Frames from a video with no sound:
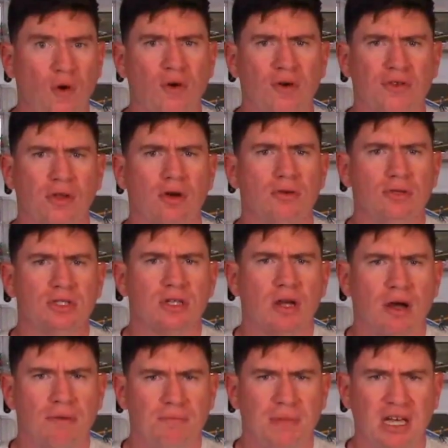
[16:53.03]
4 of
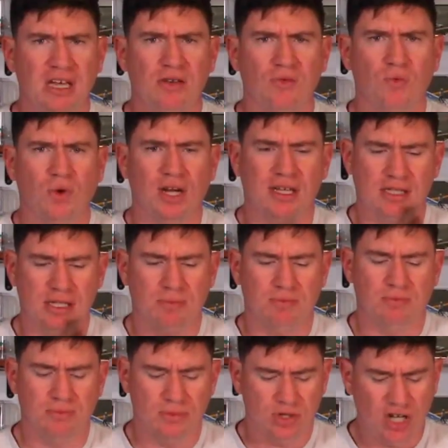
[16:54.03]
those being
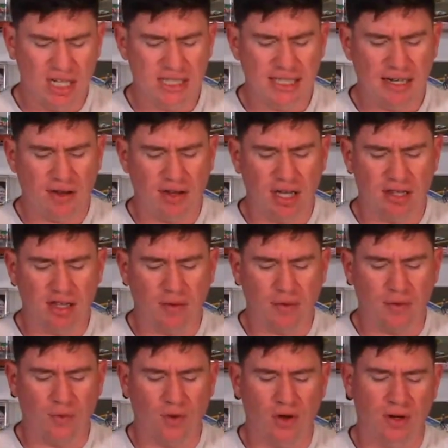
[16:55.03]
wins. Chase Elliott,
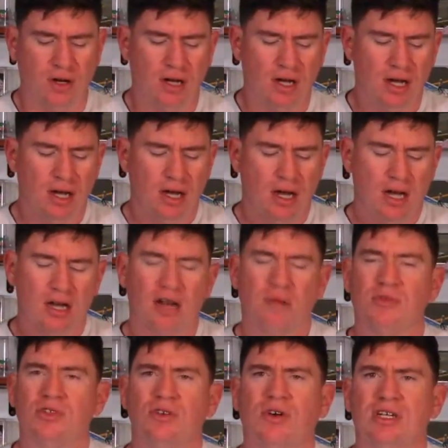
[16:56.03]
number 1.
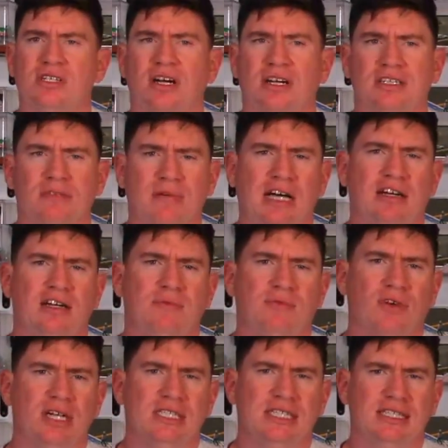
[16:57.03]
Number 2, I talked about
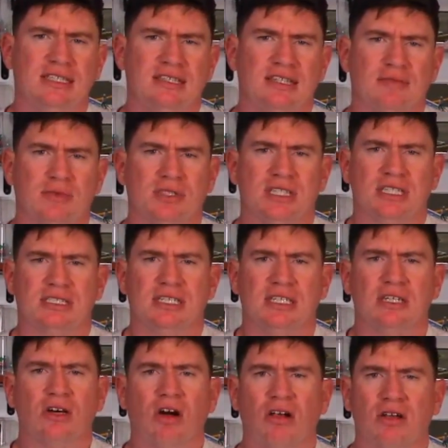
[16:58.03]
him racing the number
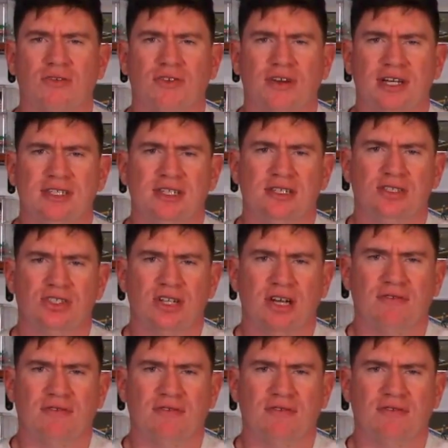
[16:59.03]
16 Calling Racing